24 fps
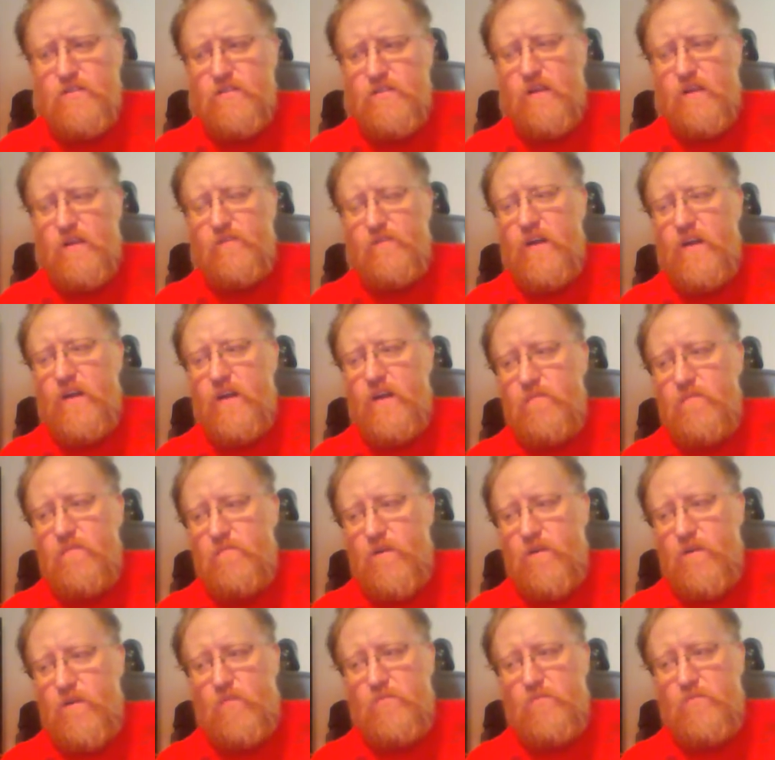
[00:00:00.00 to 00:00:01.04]
I've got
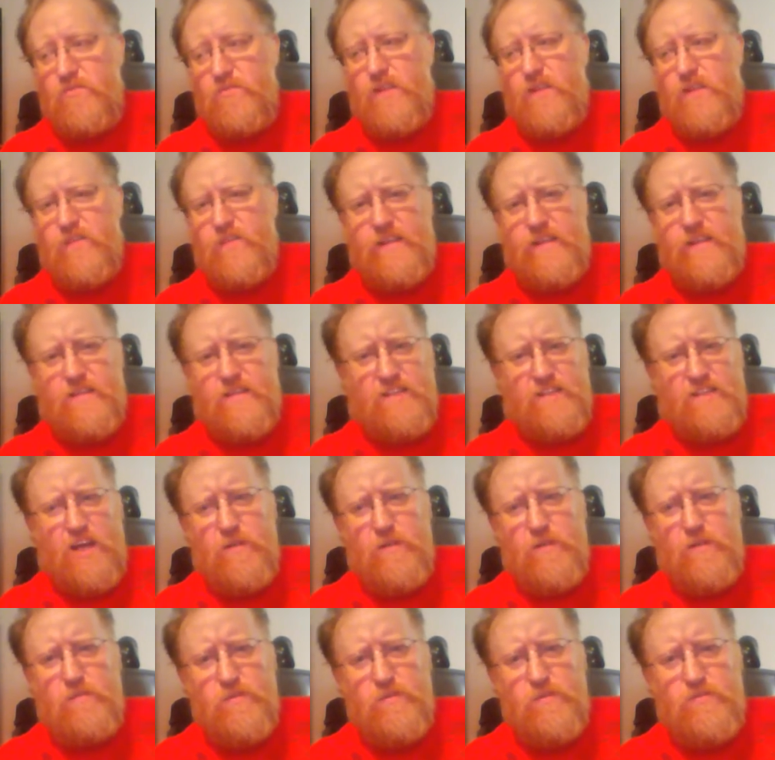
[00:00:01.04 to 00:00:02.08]
almost every Kiss comic
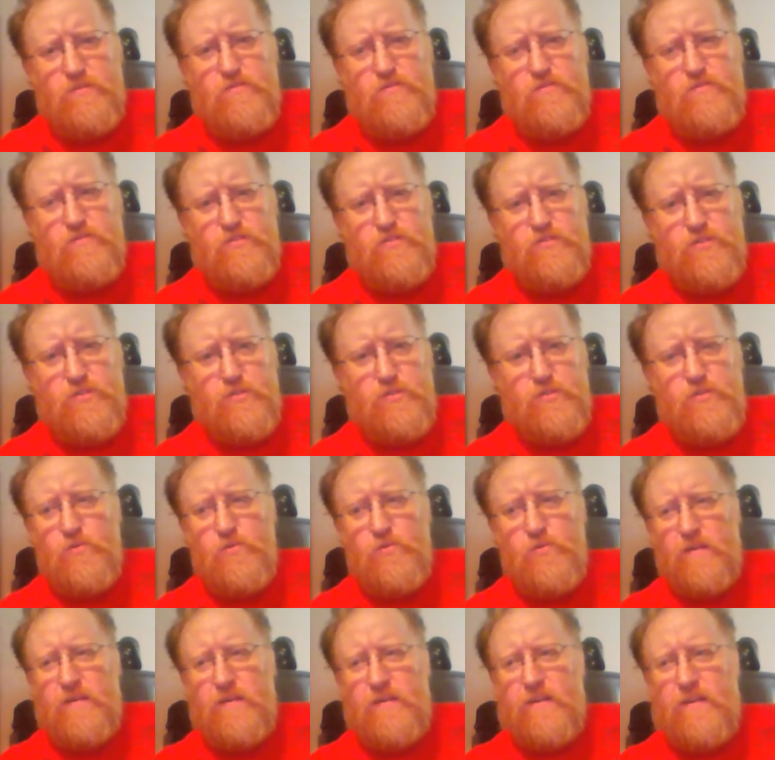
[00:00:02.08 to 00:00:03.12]
too.
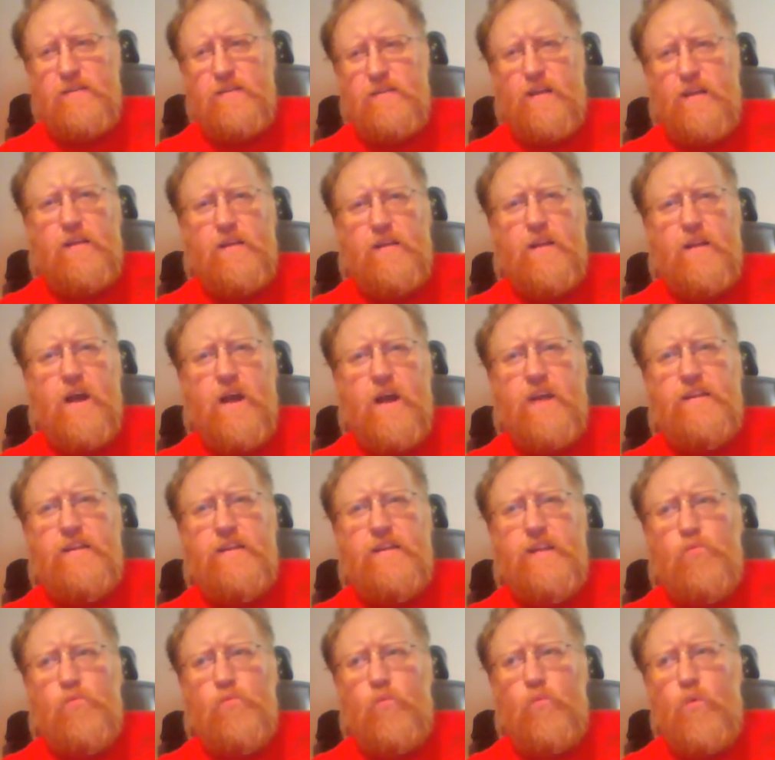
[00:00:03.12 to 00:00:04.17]
I
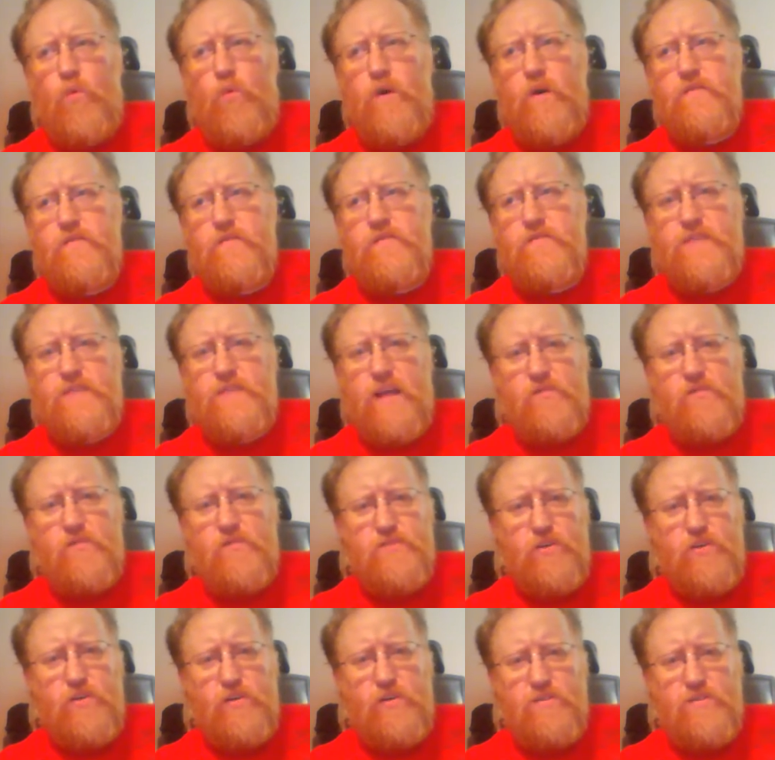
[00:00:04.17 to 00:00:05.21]
need one Psycho
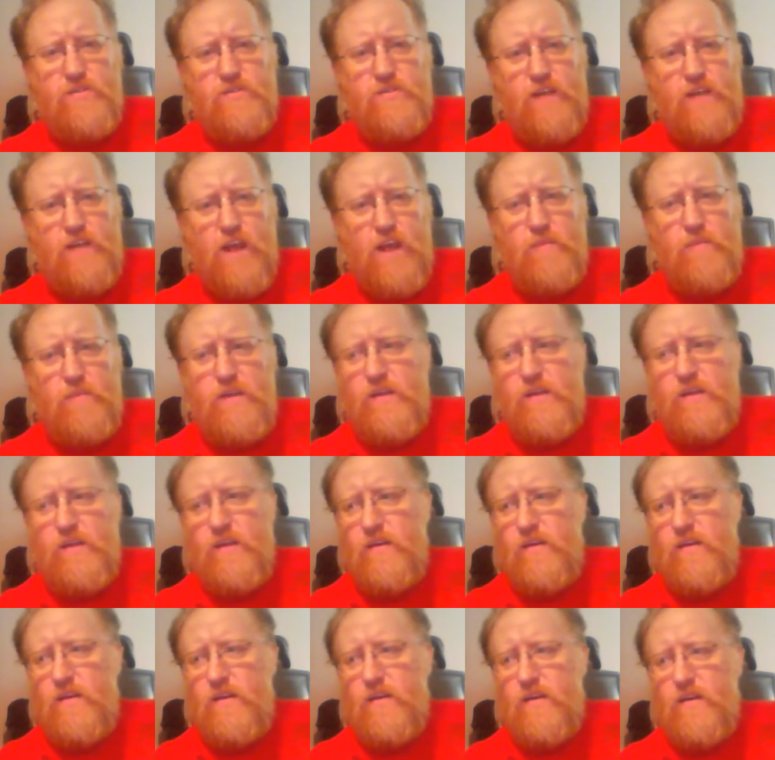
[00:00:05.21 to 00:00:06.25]
Circus comic
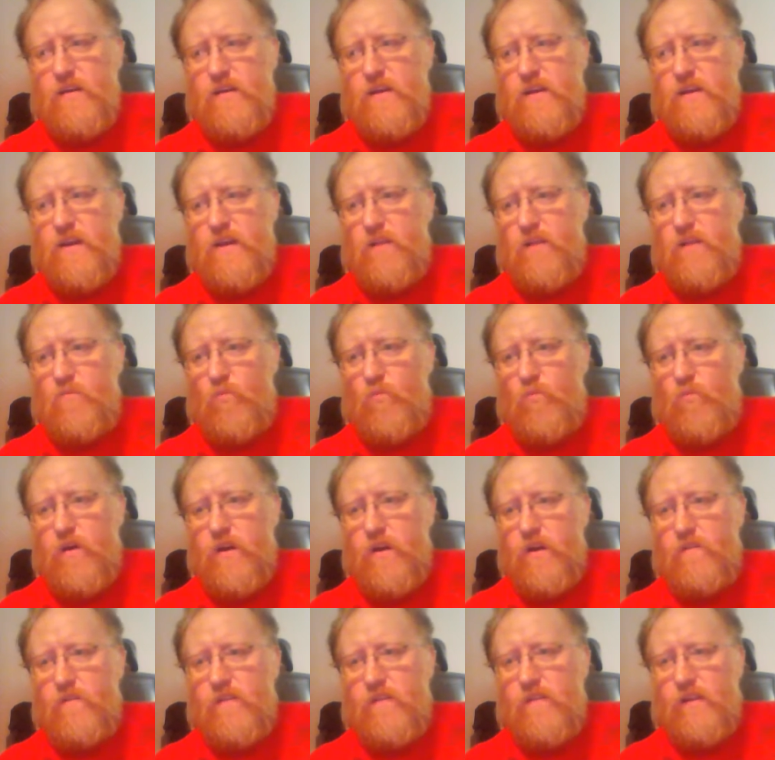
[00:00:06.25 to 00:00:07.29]
and one
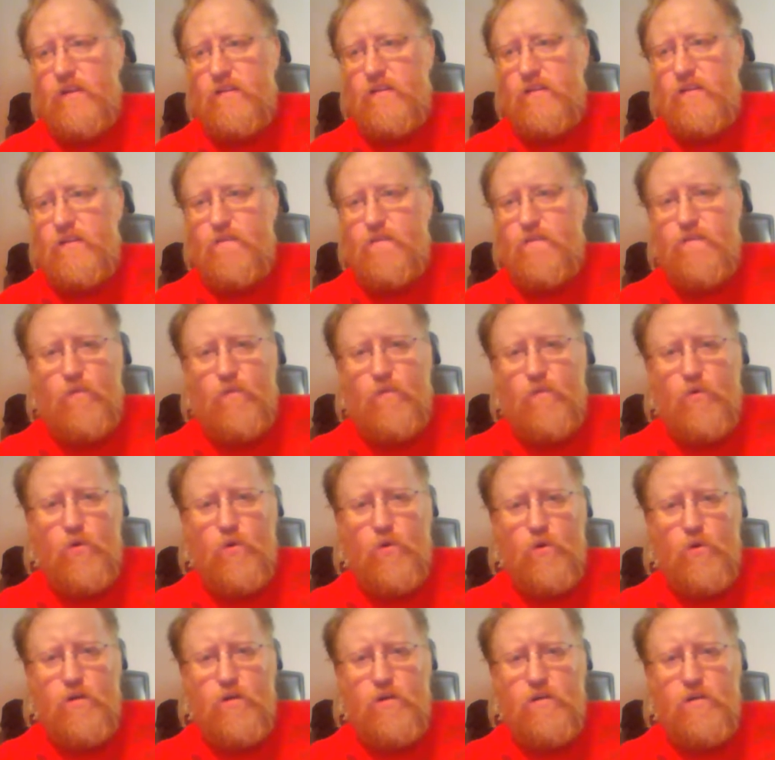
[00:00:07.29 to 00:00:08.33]
of the, like, the
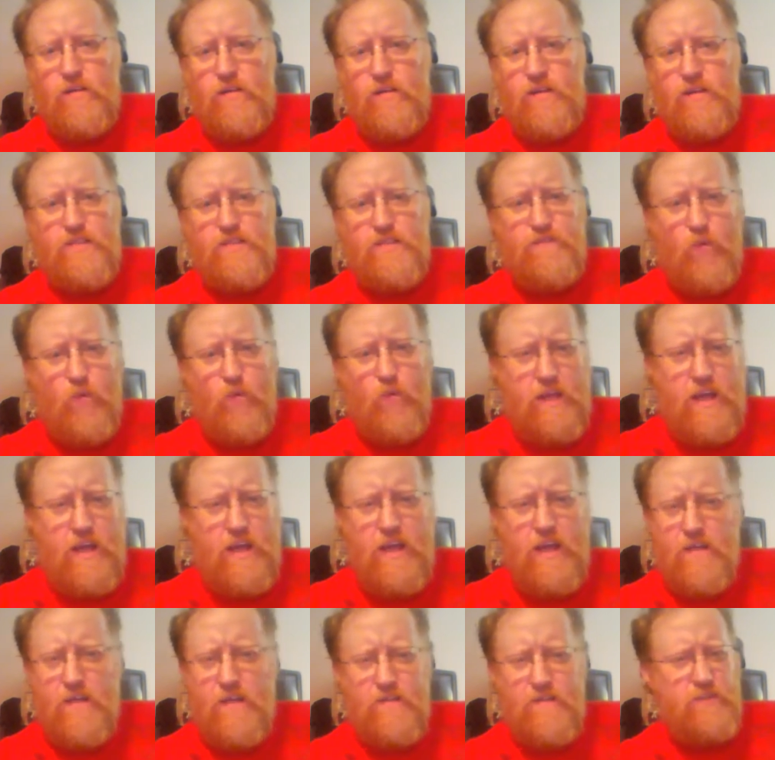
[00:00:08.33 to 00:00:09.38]
floor Kiss
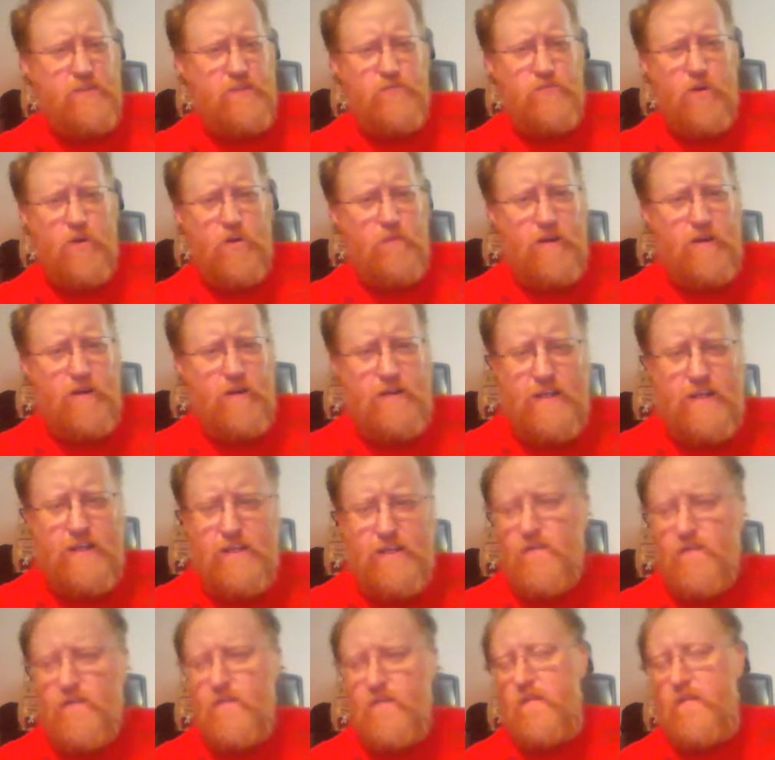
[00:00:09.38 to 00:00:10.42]
4K, I think, is one I might need.